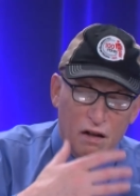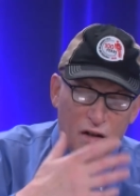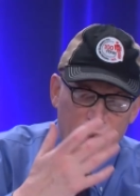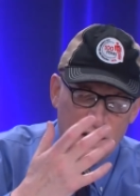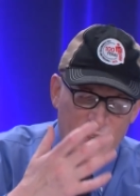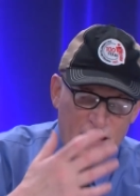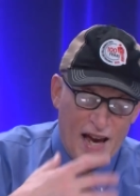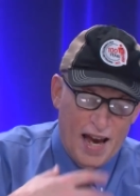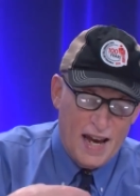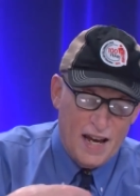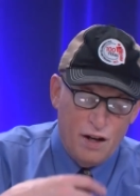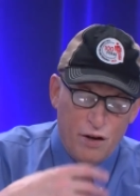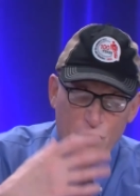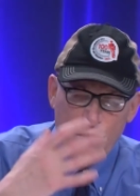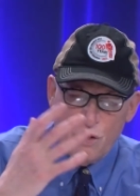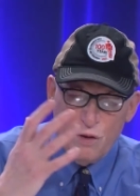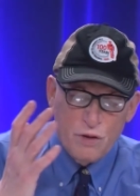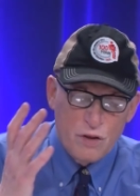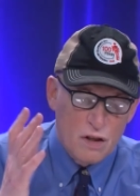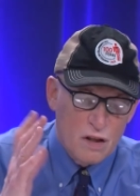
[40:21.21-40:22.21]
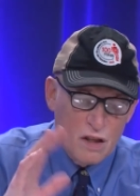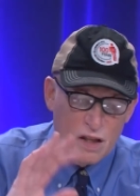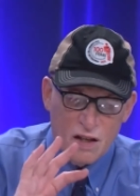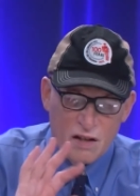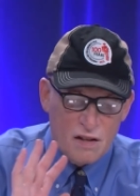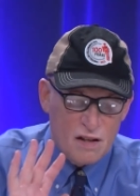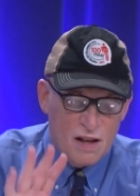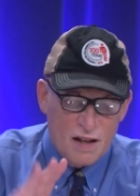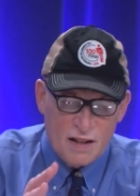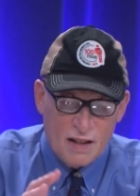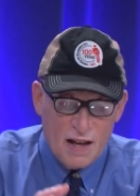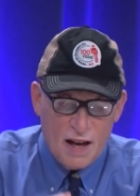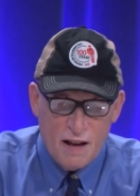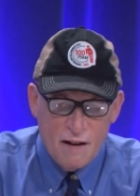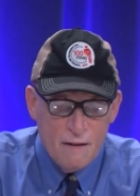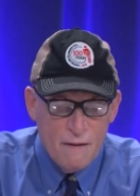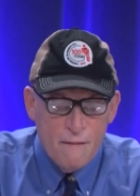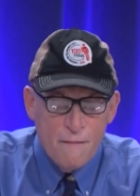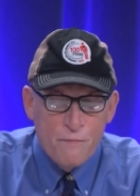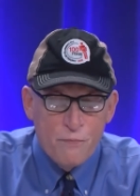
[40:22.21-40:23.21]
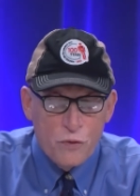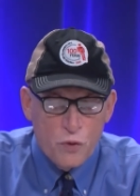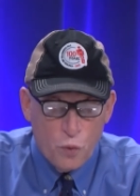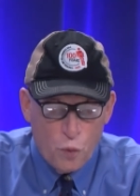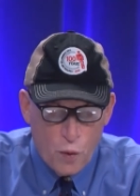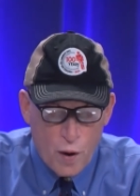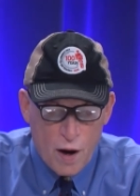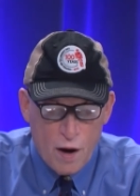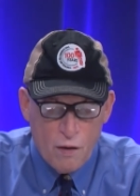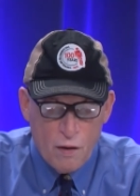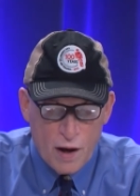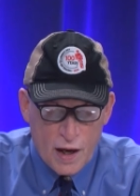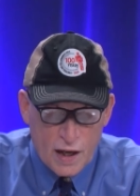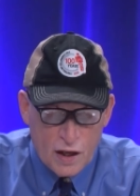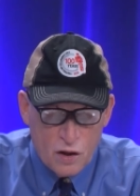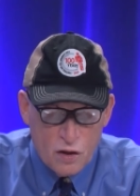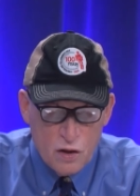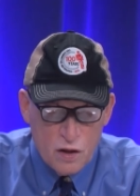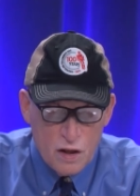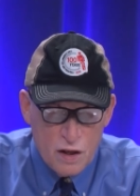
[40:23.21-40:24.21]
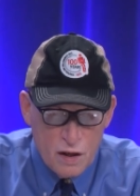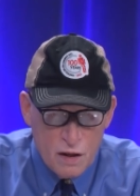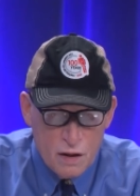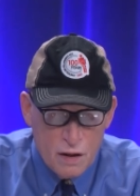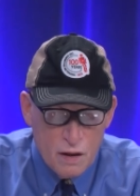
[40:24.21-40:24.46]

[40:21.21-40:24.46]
gaiters and things like that, wear a good